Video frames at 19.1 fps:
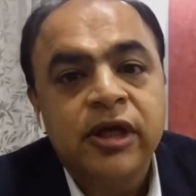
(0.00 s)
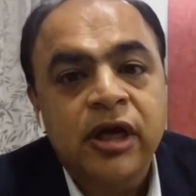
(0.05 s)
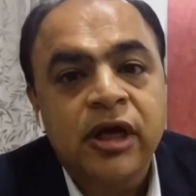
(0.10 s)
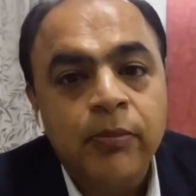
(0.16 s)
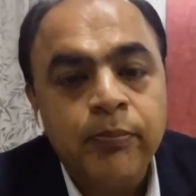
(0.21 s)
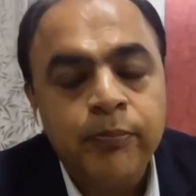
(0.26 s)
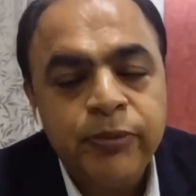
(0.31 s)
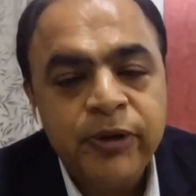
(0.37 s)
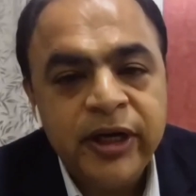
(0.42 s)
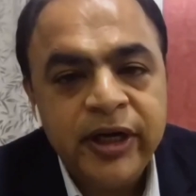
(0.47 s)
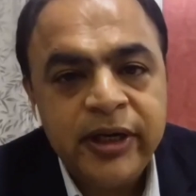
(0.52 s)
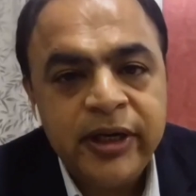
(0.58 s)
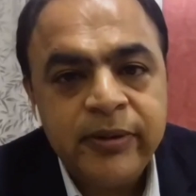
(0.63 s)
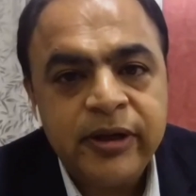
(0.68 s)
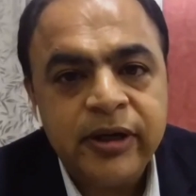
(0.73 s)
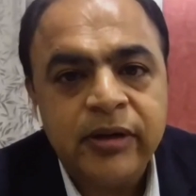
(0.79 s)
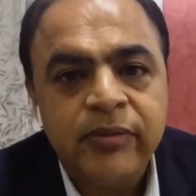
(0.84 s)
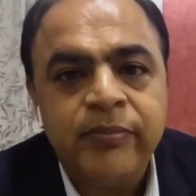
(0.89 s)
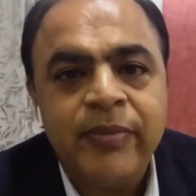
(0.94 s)
the
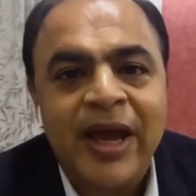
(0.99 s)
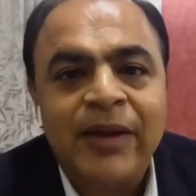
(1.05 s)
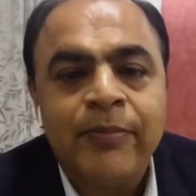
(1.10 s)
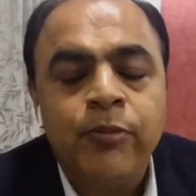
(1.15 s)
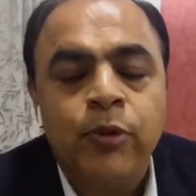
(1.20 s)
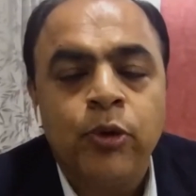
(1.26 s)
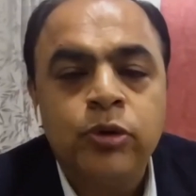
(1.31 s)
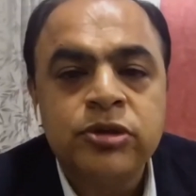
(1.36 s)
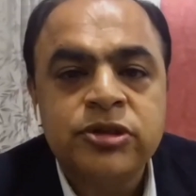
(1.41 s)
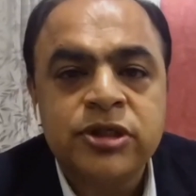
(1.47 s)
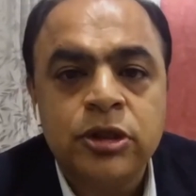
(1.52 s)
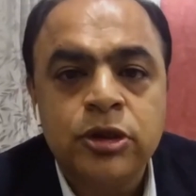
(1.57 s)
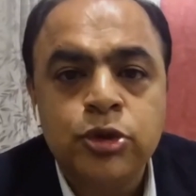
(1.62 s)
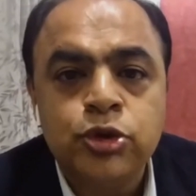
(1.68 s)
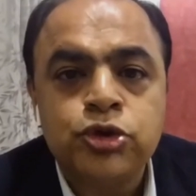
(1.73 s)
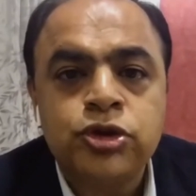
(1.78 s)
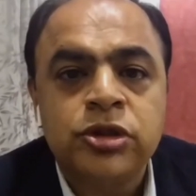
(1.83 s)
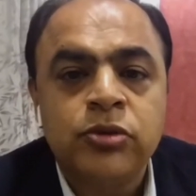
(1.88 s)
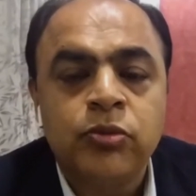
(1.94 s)
complete backbone
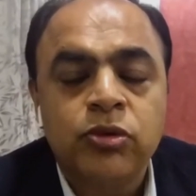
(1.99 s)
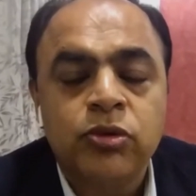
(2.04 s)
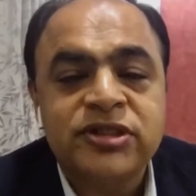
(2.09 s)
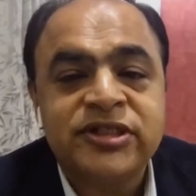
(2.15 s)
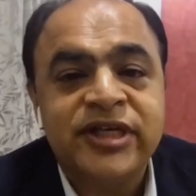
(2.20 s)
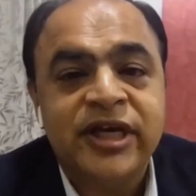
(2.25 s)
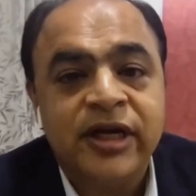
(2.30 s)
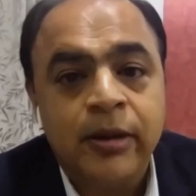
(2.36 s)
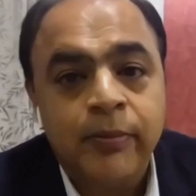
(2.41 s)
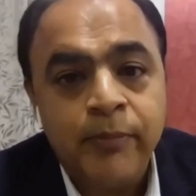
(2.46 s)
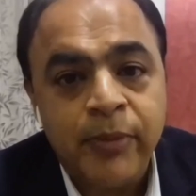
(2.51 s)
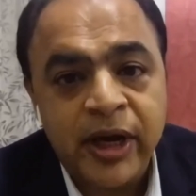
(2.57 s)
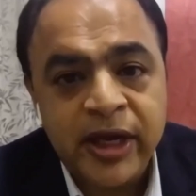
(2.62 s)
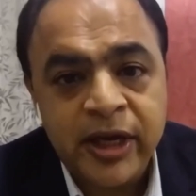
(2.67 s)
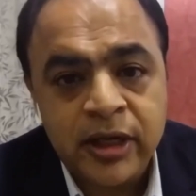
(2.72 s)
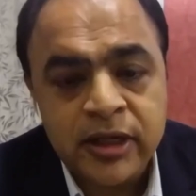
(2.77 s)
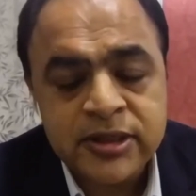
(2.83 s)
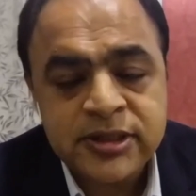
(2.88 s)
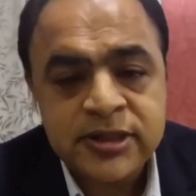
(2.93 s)
solution was set up
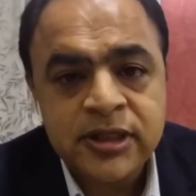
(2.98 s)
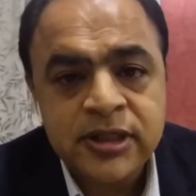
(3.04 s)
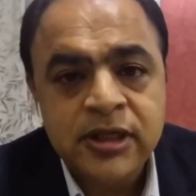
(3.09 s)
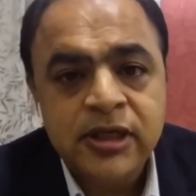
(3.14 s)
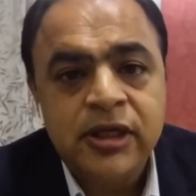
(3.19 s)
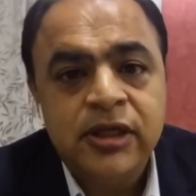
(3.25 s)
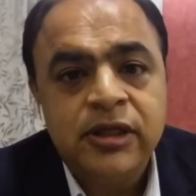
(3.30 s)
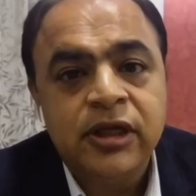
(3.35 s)
by us.